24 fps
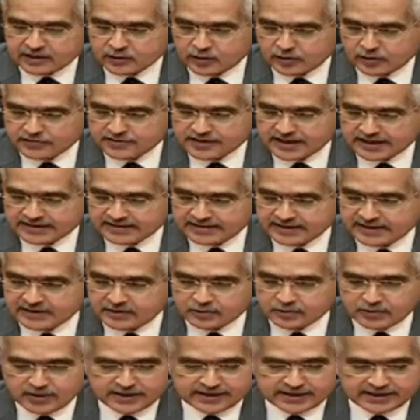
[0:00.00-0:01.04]

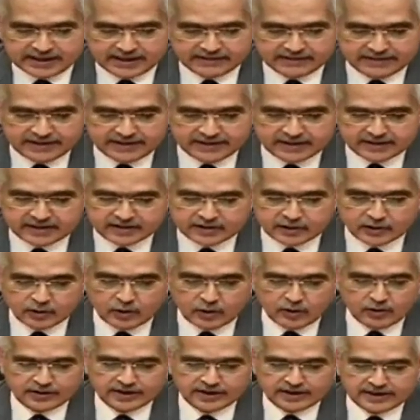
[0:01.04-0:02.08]
contracted to an 11-year
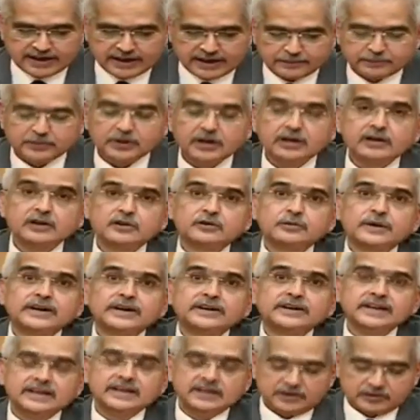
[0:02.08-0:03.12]
low in April
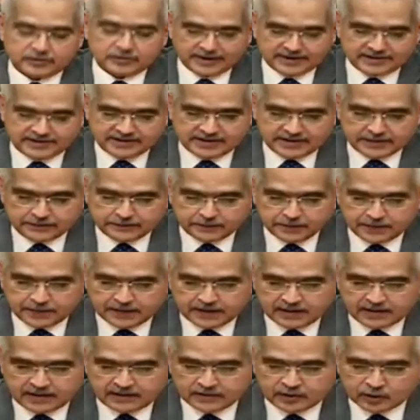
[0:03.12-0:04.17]
2020.
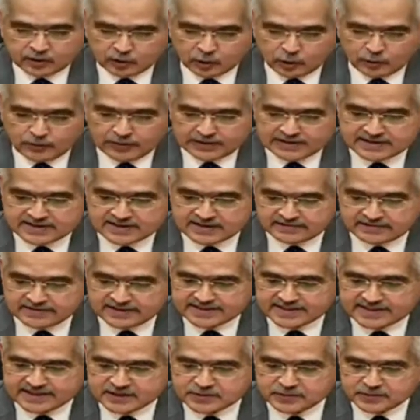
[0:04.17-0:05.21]
The global
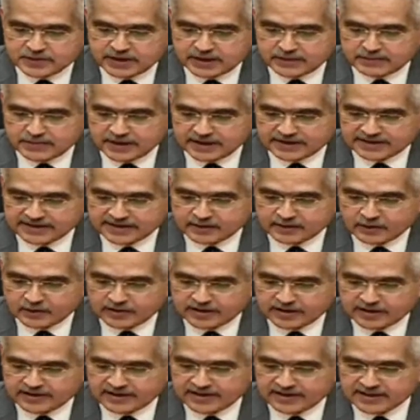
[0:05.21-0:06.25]
services PMI
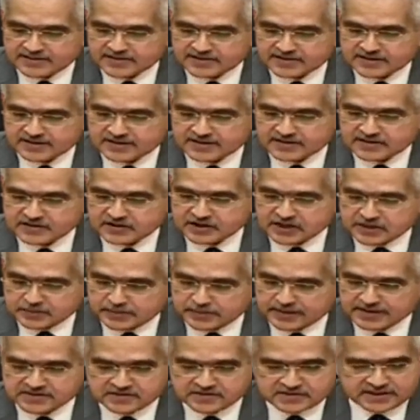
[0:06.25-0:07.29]
recorded its
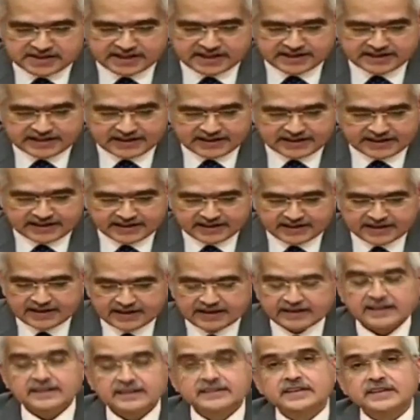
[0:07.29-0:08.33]
steepest decline
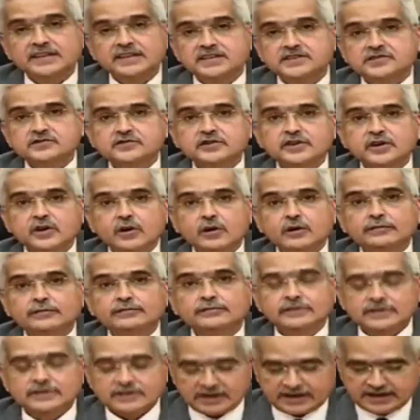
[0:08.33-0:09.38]
in the history of
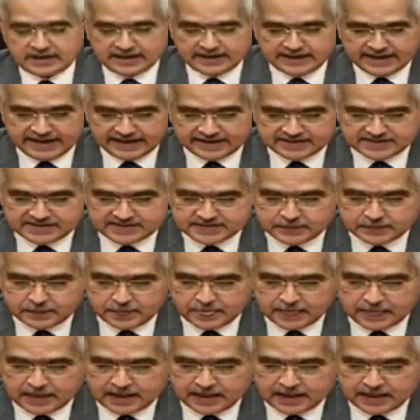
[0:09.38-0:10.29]
the index.